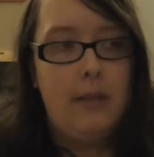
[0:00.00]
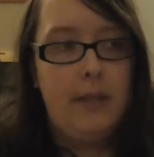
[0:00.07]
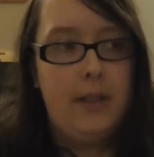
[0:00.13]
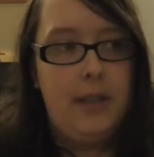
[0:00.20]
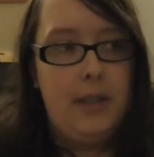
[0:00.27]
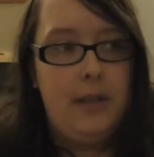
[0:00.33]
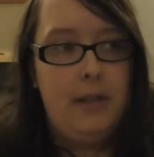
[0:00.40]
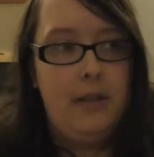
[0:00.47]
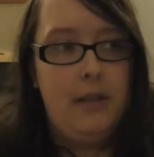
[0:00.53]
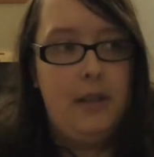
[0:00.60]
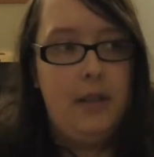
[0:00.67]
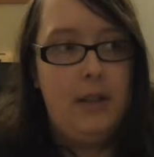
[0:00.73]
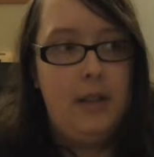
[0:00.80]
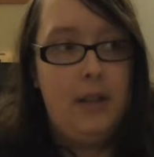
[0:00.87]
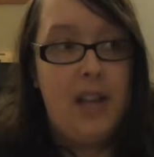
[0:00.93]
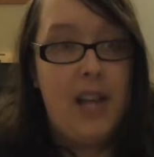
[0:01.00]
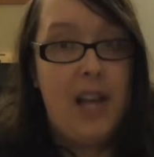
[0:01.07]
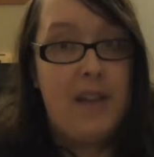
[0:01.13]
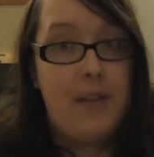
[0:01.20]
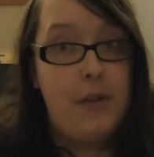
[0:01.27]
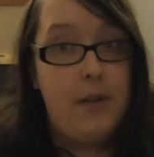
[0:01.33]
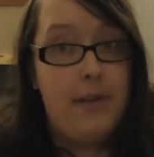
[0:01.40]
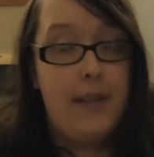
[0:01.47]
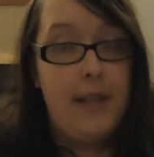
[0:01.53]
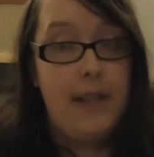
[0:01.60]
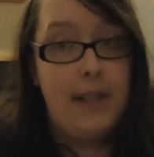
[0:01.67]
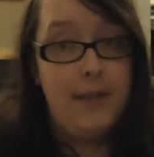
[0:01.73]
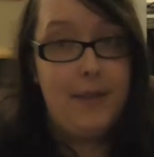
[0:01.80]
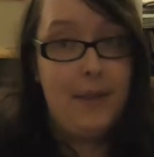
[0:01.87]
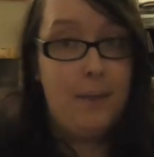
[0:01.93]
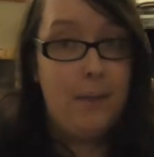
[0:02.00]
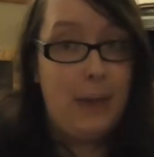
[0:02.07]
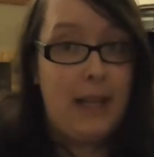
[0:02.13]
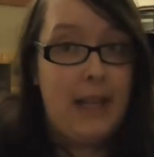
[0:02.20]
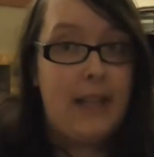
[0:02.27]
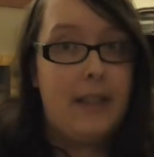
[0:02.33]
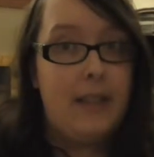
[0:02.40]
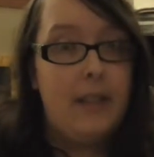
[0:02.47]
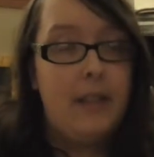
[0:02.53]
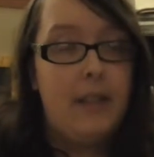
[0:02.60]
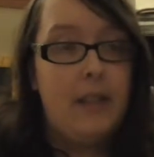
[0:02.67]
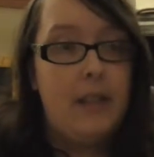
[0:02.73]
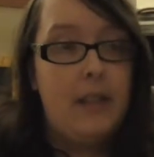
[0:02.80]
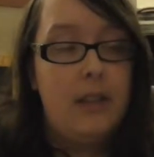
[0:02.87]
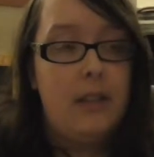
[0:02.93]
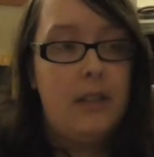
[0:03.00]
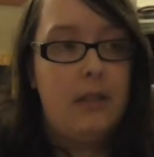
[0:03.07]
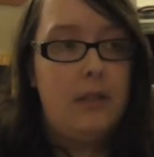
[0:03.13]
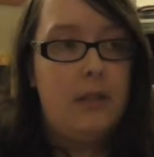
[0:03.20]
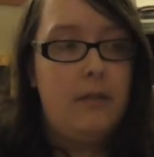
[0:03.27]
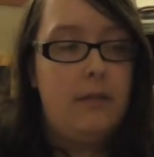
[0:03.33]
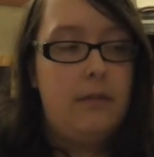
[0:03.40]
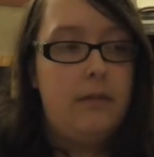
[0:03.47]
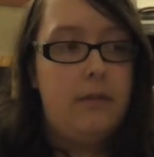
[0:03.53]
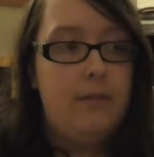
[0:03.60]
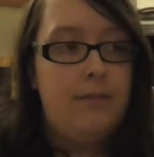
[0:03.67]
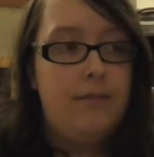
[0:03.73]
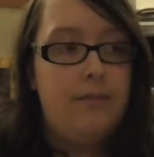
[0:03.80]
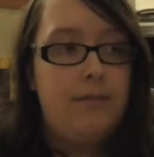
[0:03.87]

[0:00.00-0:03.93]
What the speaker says: We do have another interview planned of